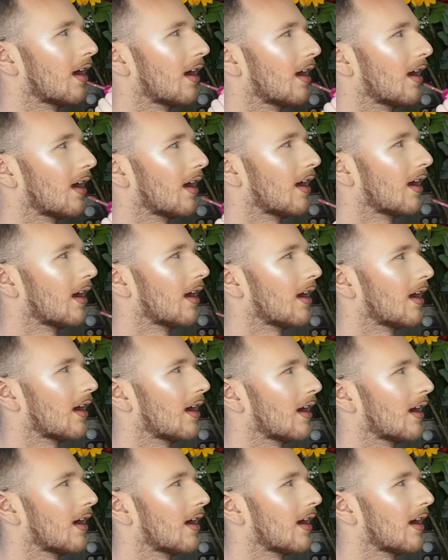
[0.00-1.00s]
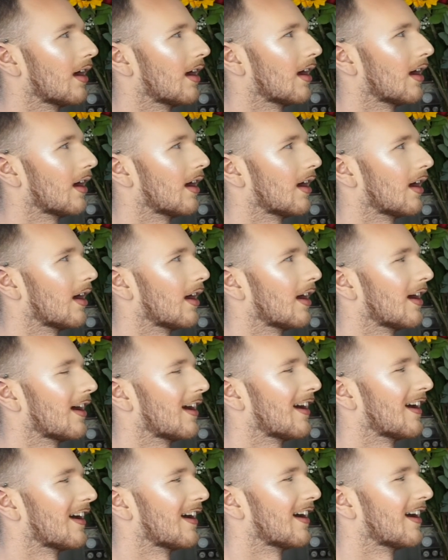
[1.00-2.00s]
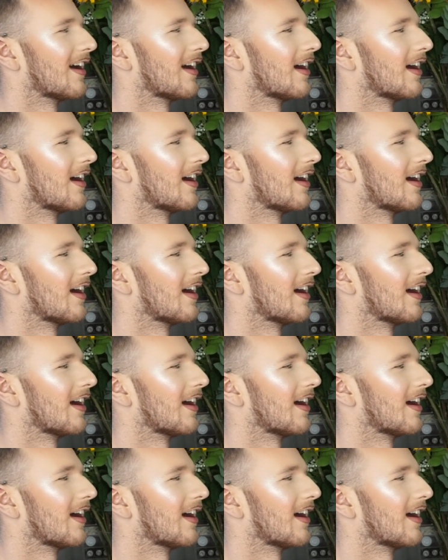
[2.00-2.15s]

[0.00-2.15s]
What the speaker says: The person shown says nothing.